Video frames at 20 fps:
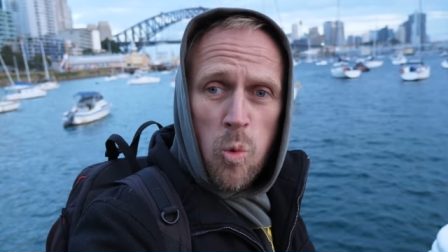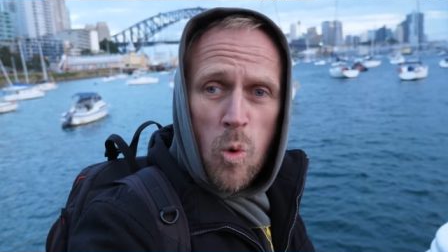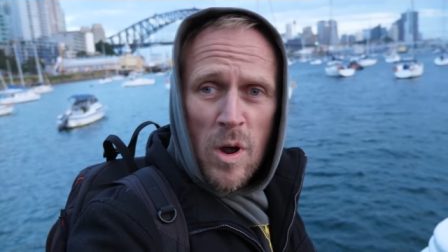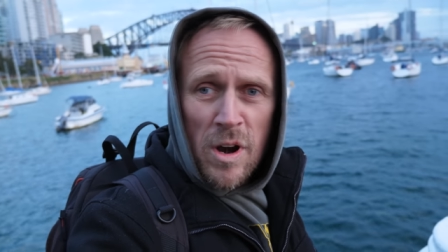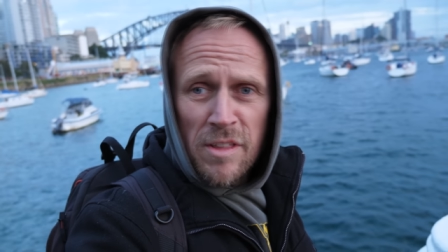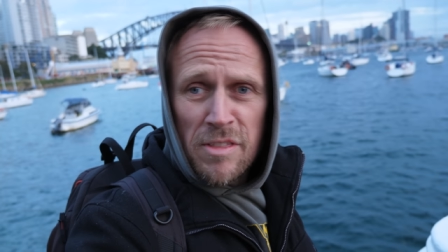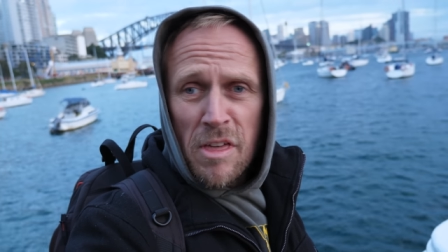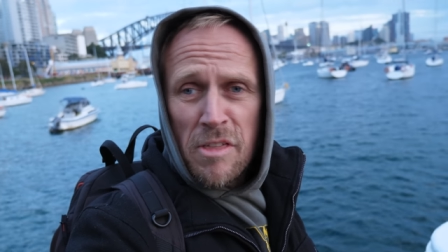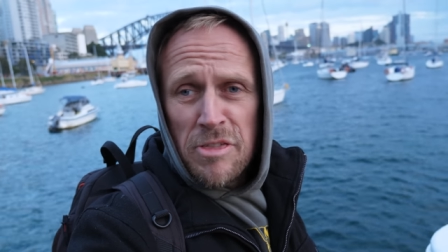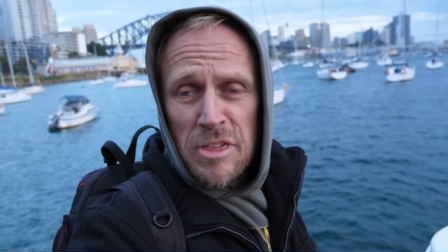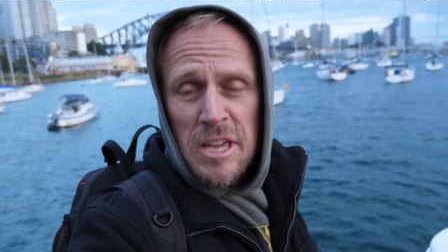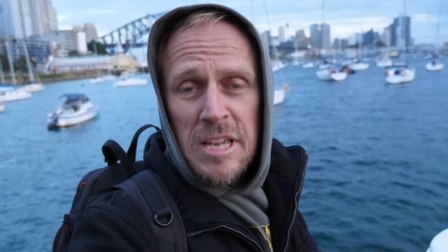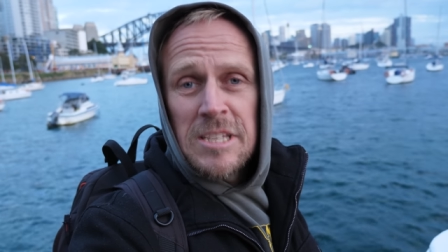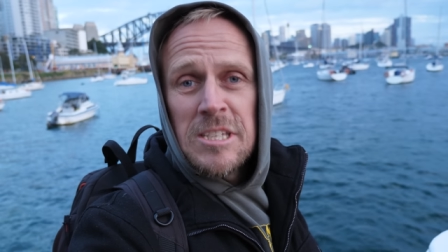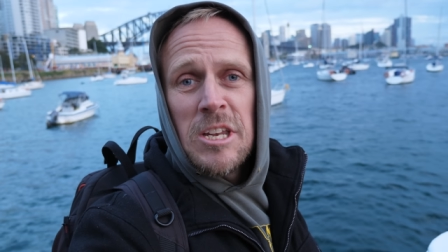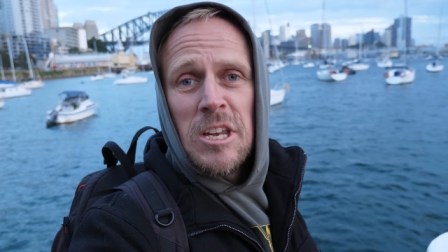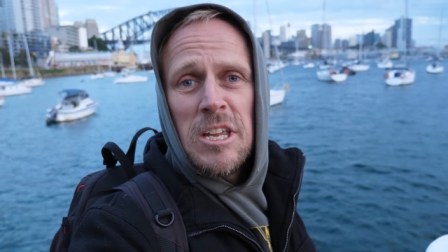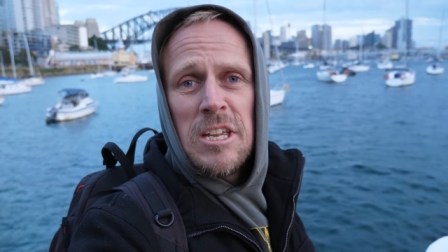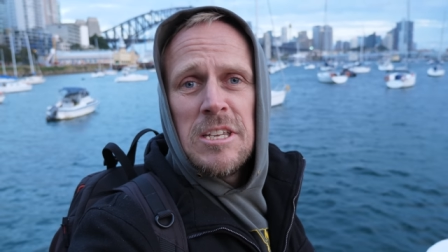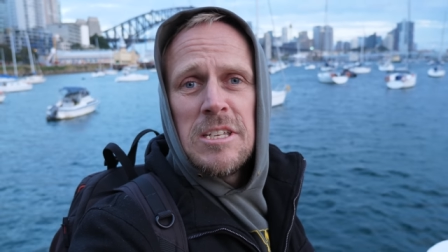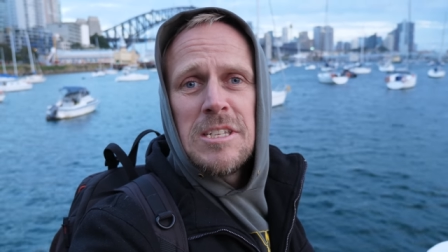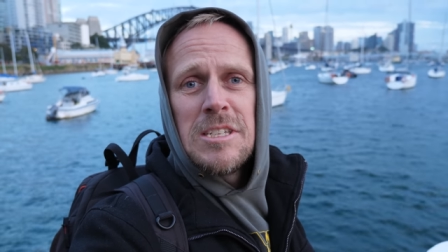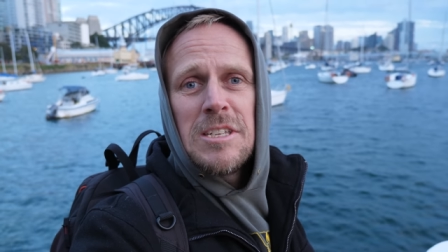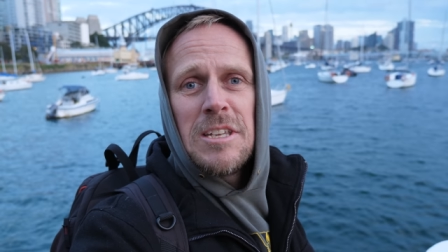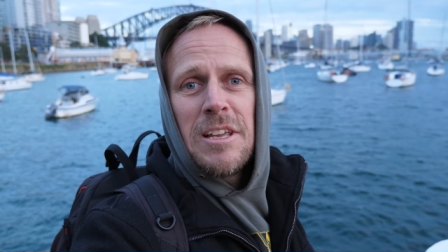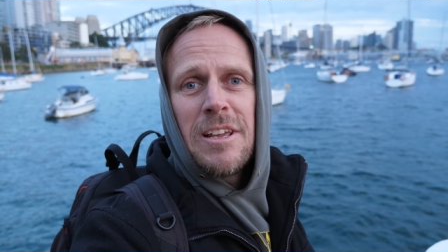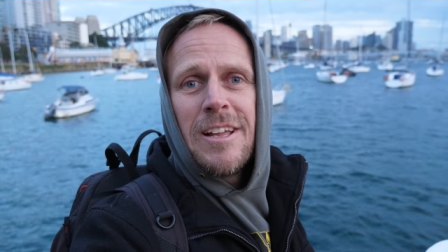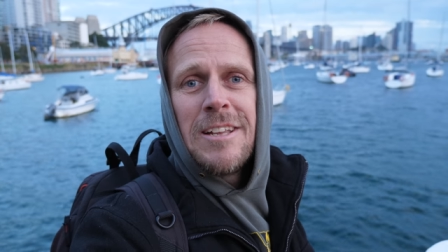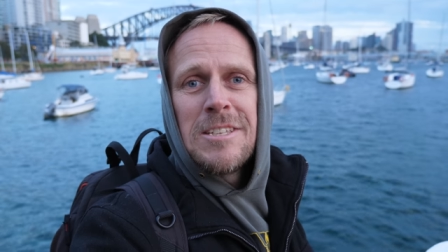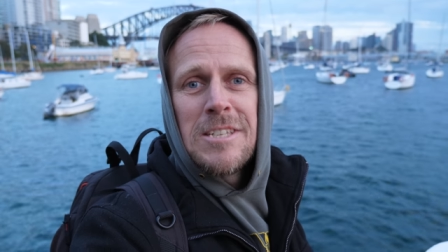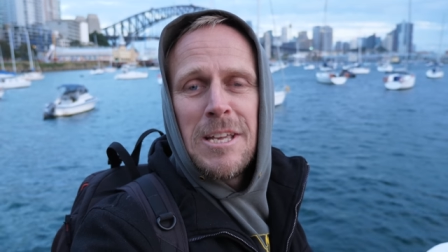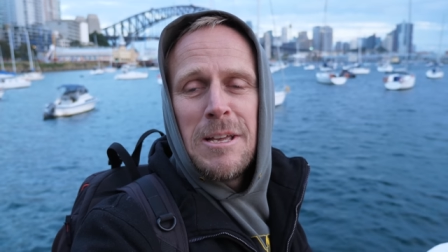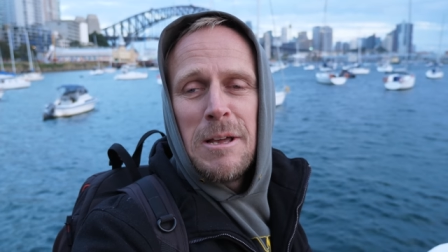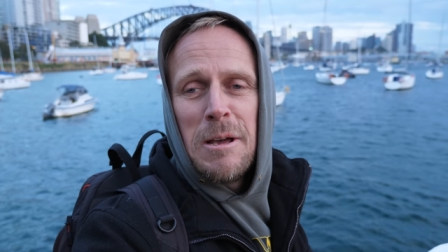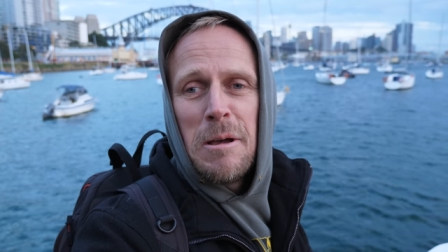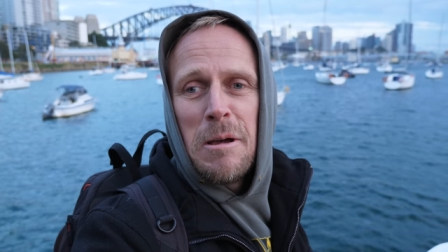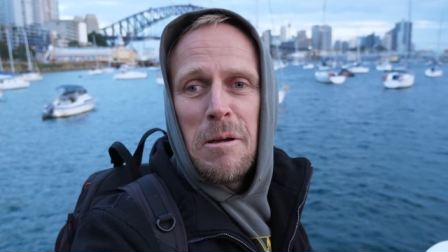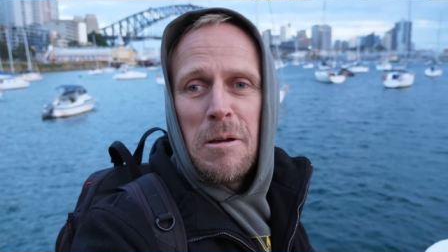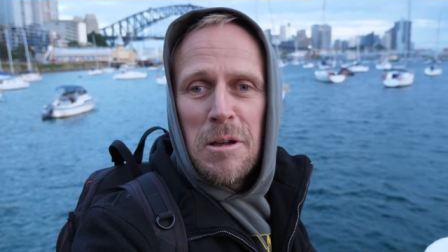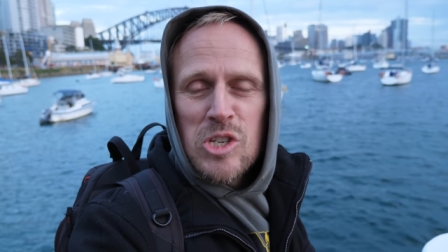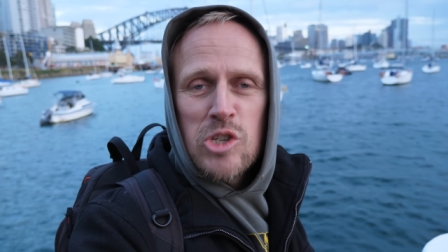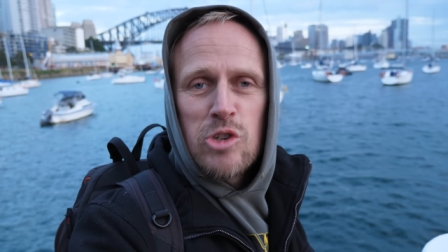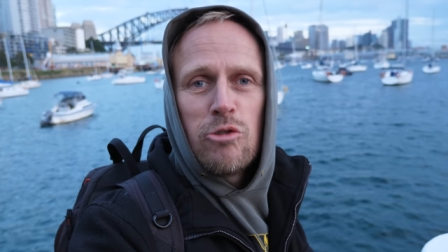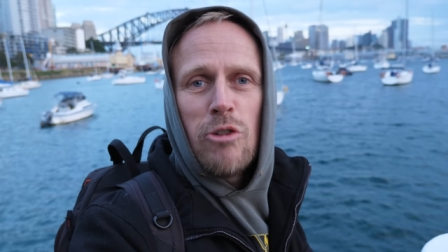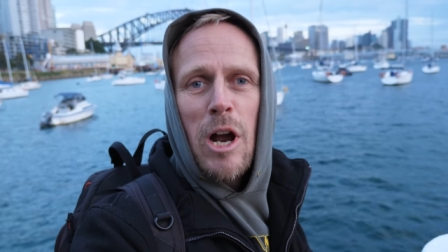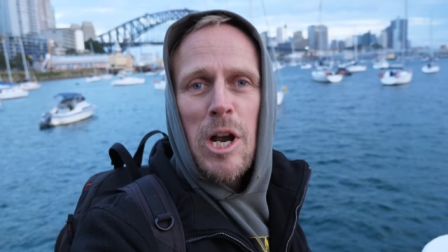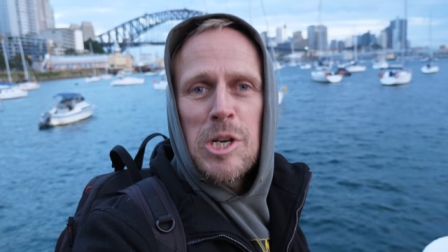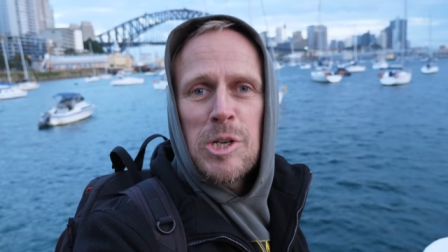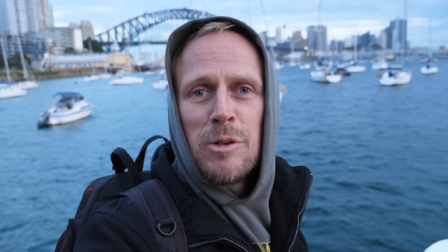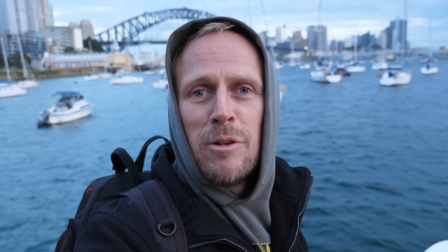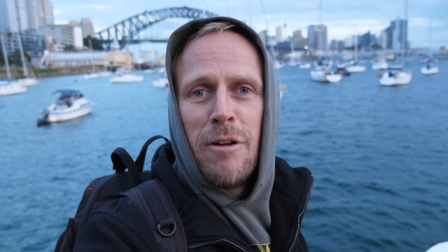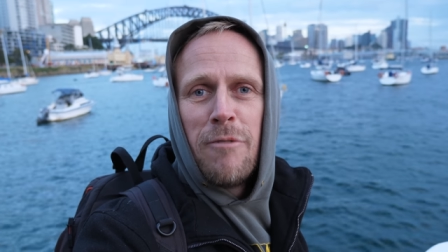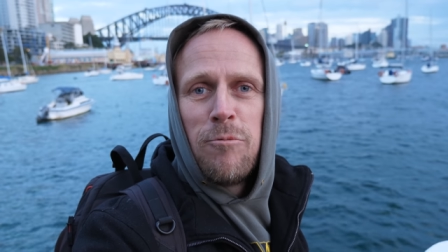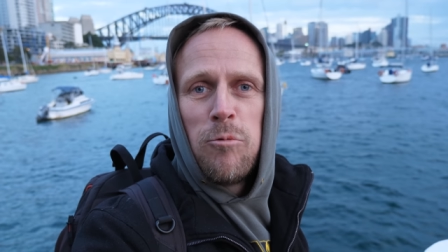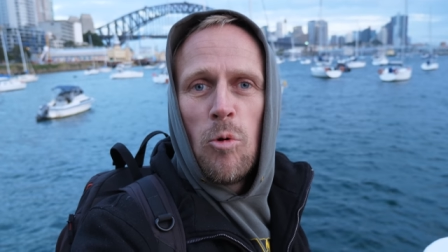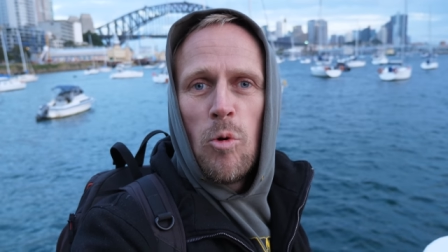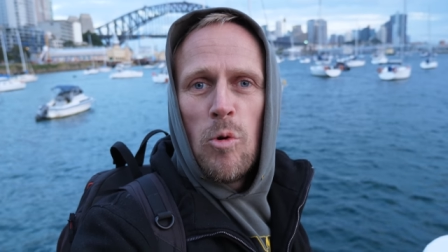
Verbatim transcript: One of the things it is, it's a structure of